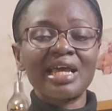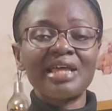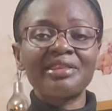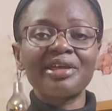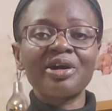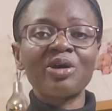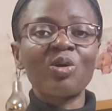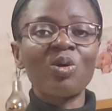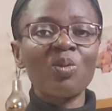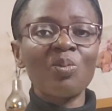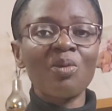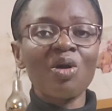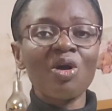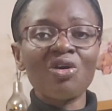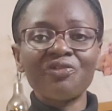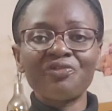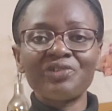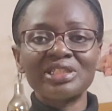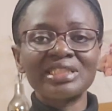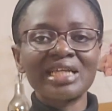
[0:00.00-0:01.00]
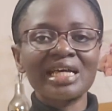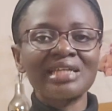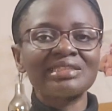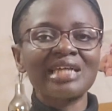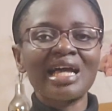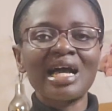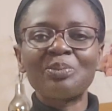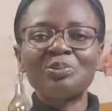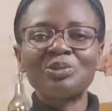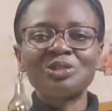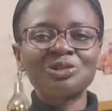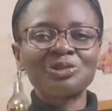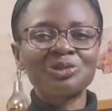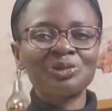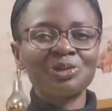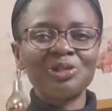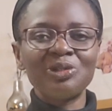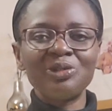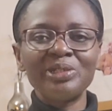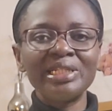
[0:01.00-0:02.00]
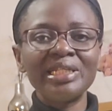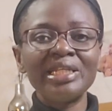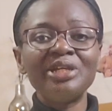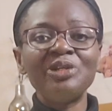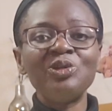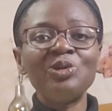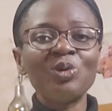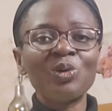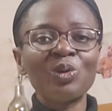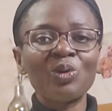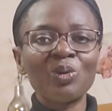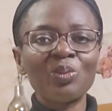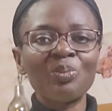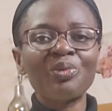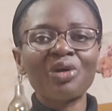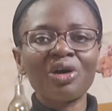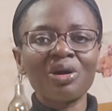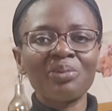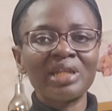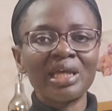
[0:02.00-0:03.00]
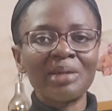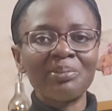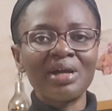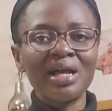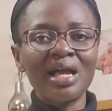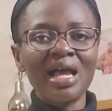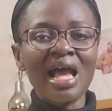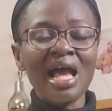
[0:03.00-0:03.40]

and the Home Office has absolutely no problem